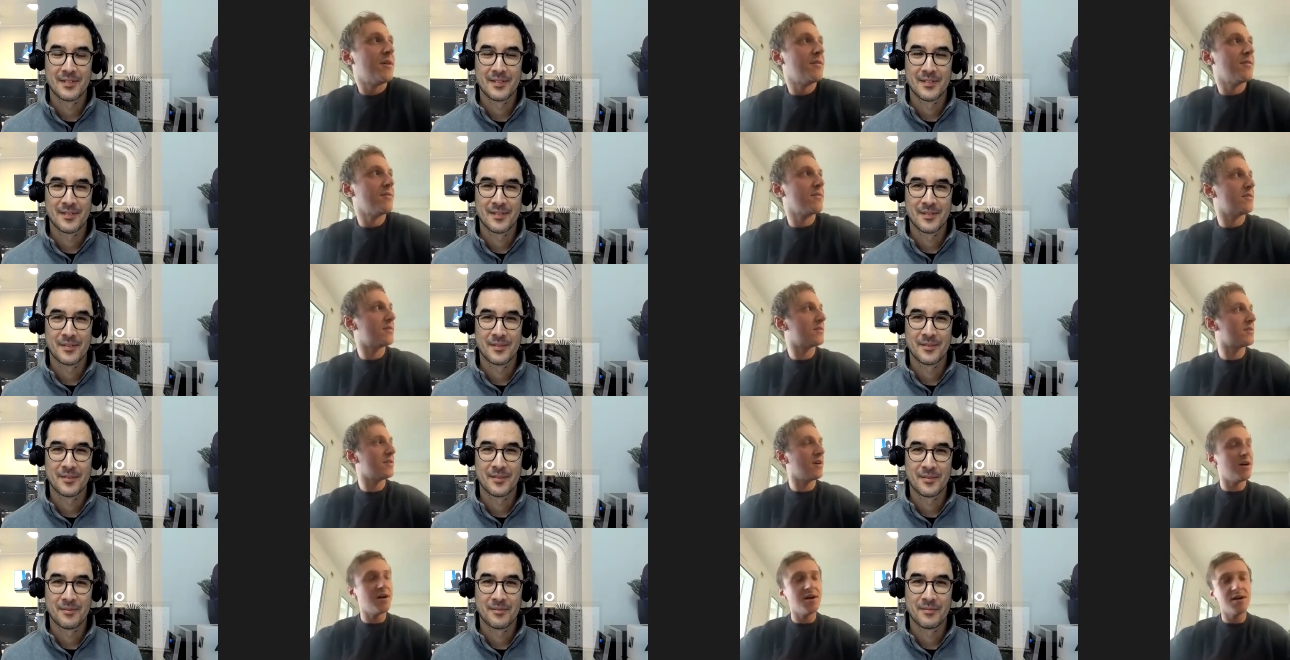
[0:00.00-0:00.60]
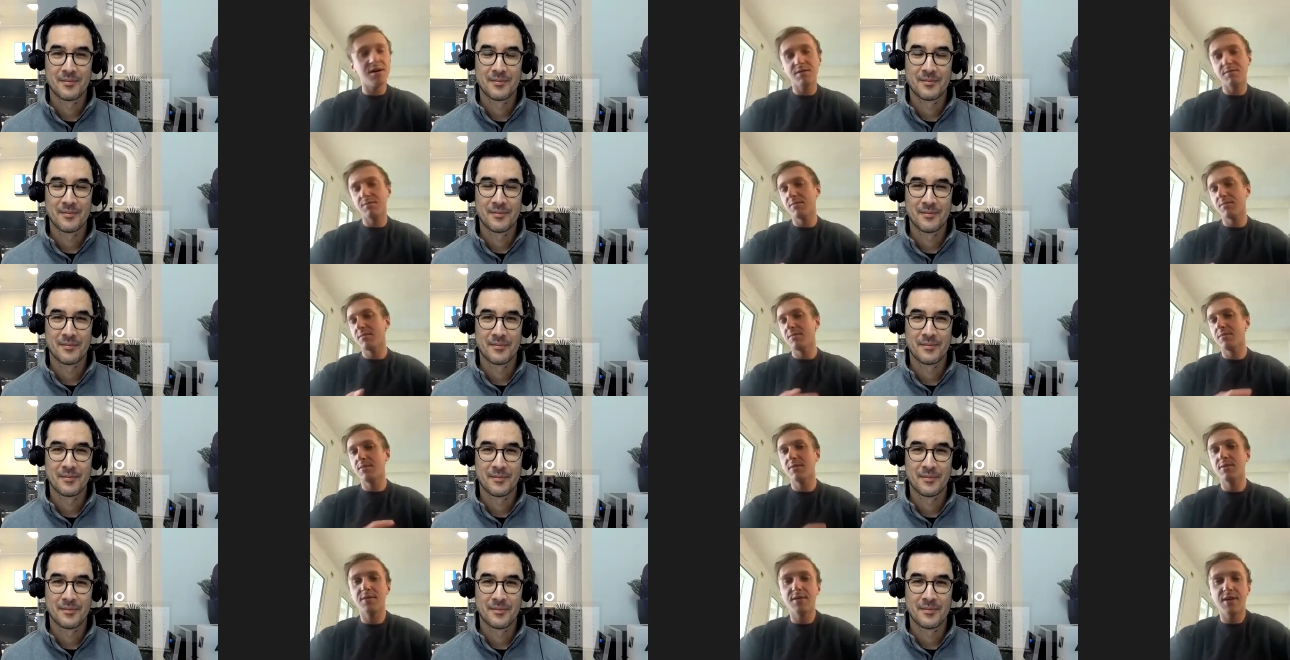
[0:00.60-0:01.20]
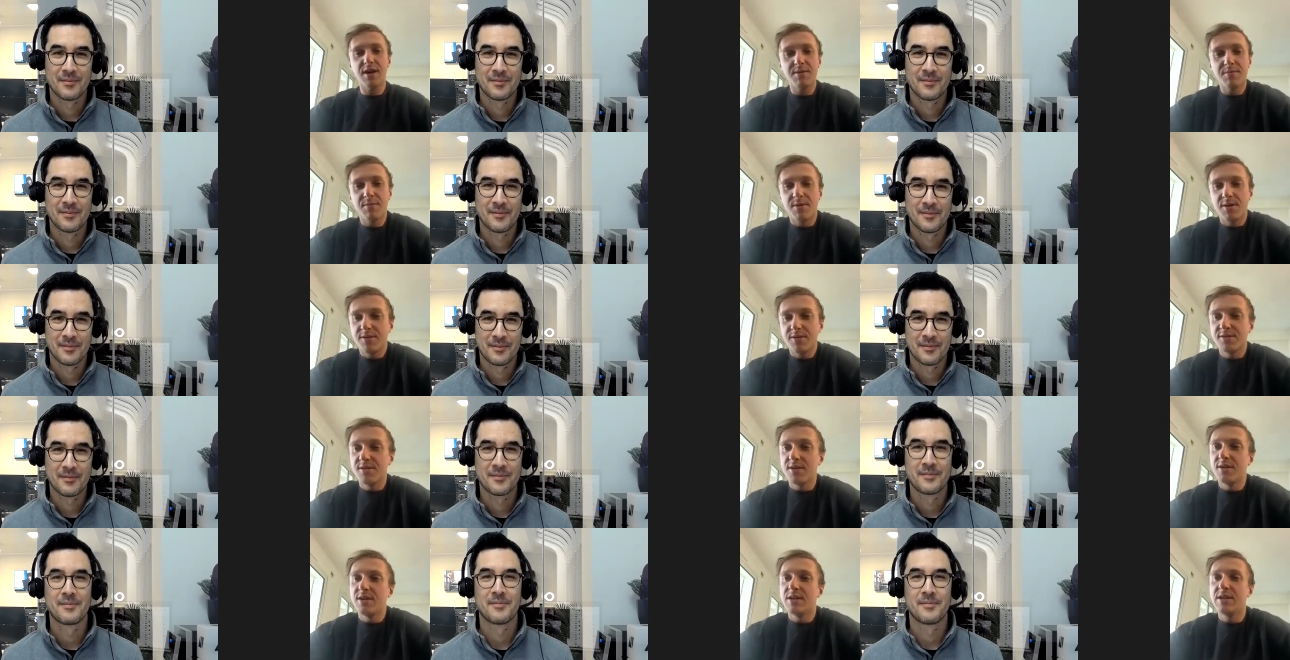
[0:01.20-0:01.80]
Speaker 1: months' time, they
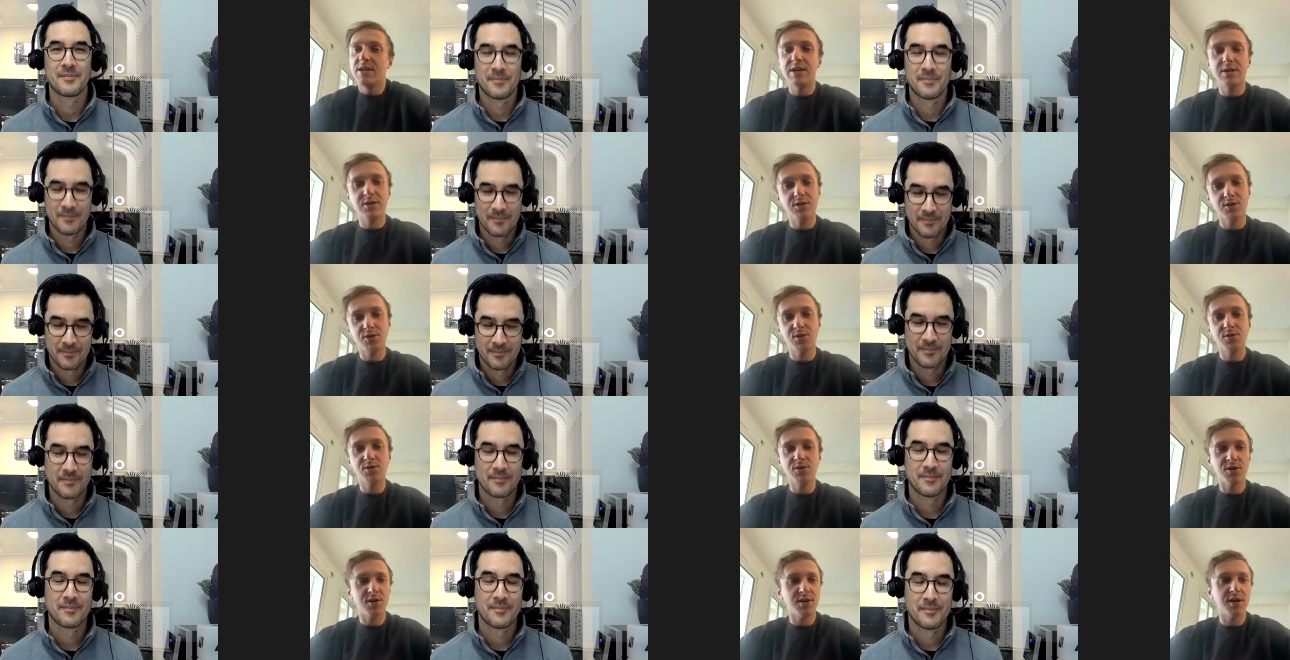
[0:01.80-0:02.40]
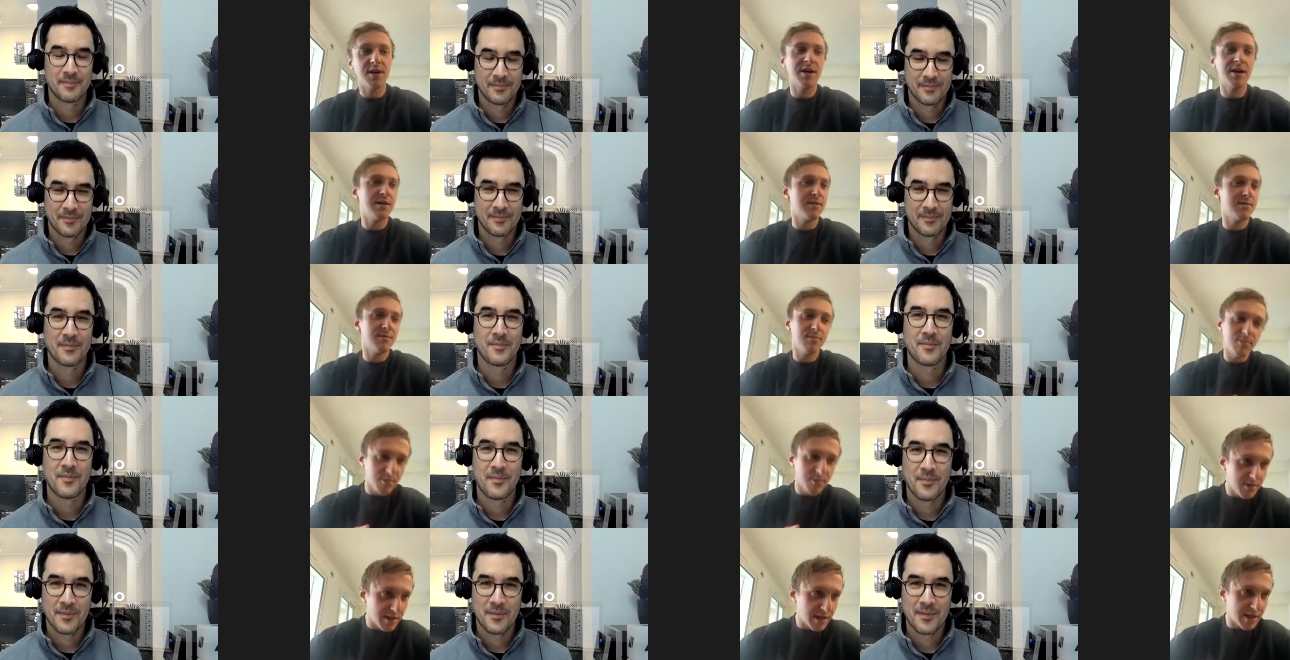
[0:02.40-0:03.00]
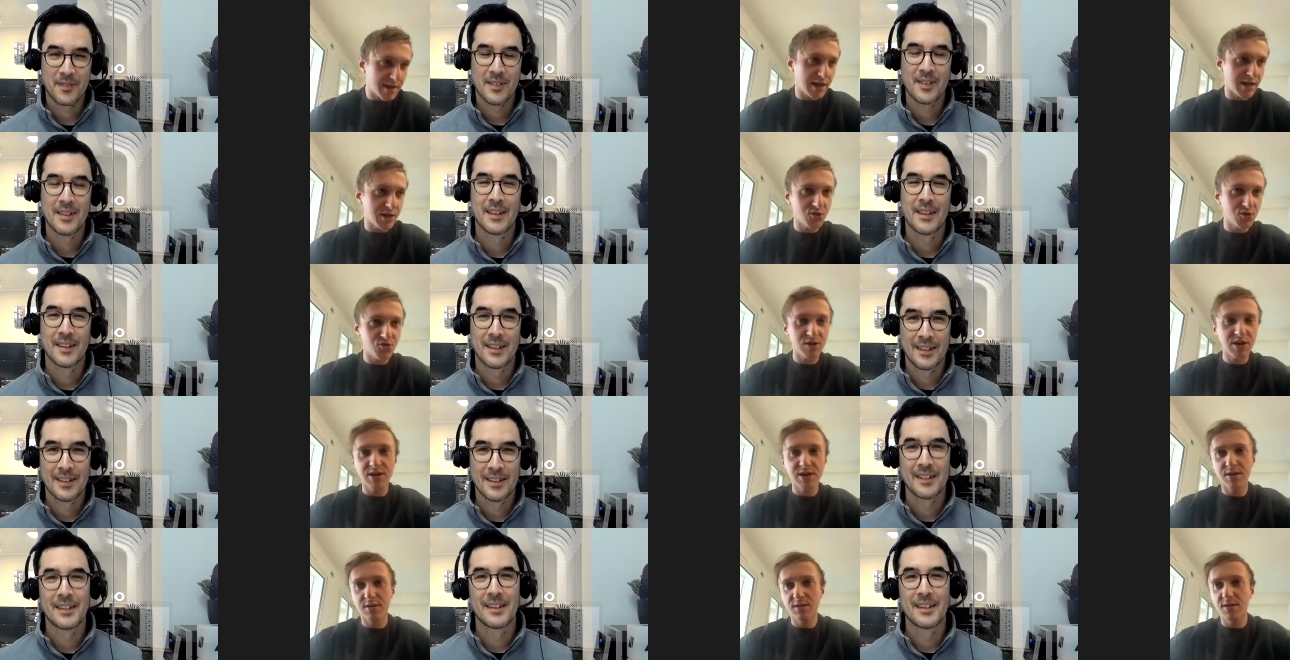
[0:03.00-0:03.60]
might suddenly need a junior, and they're
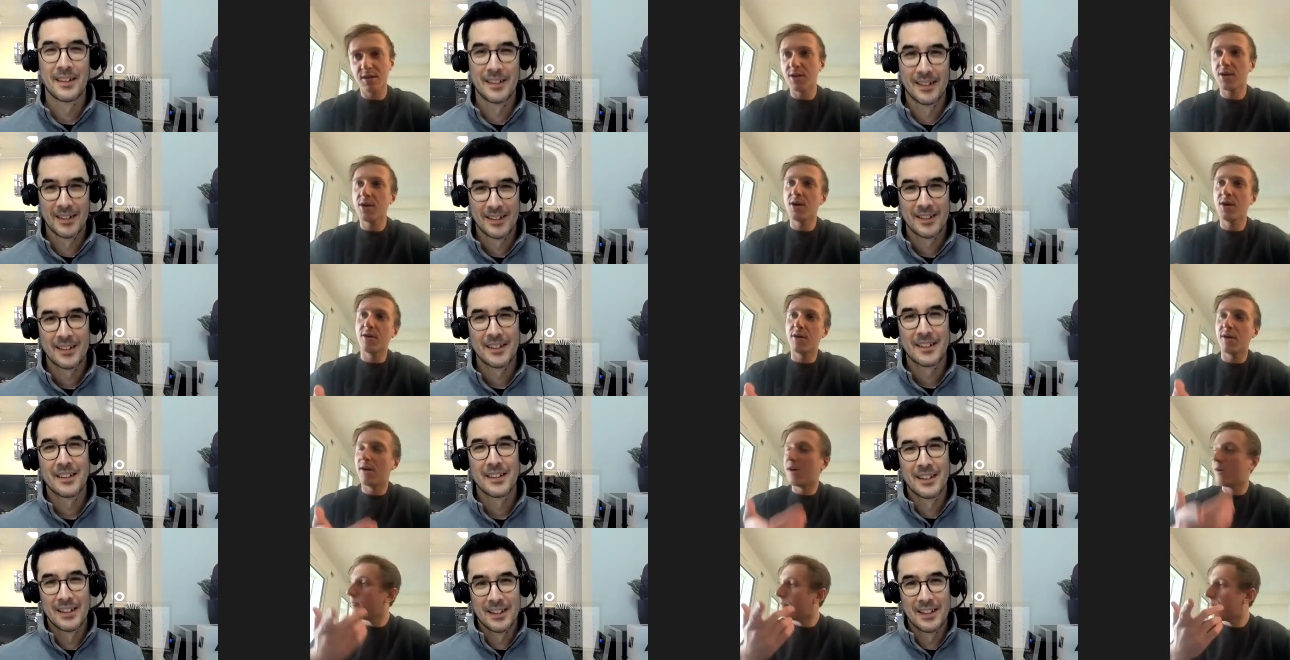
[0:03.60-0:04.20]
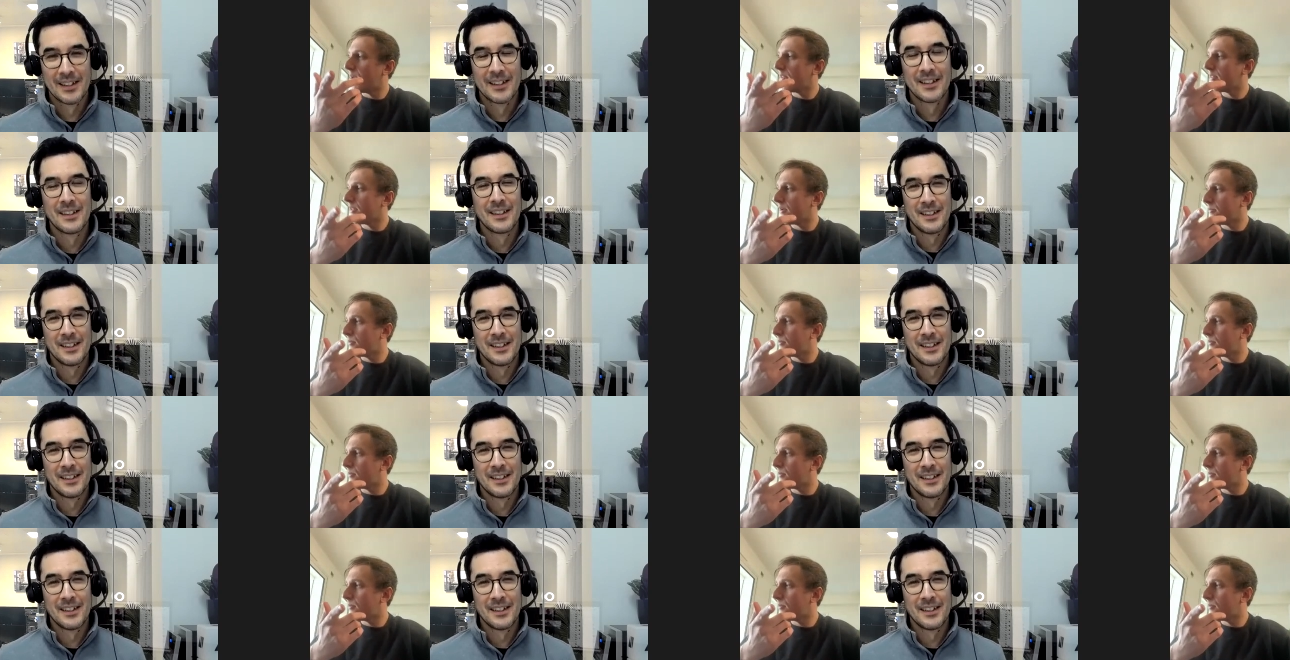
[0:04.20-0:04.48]
naturally going to think, "Oh, I met